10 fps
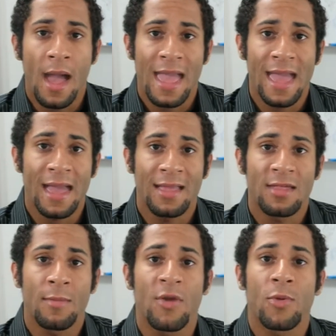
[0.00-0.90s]
and
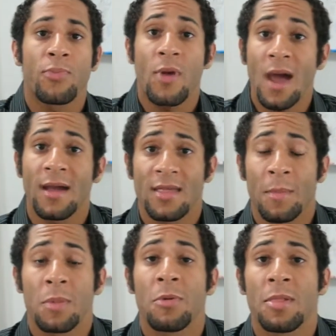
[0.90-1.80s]
some other products
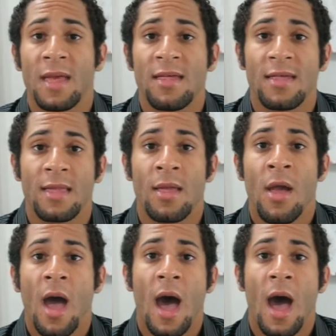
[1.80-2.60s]
I'm going to be releasing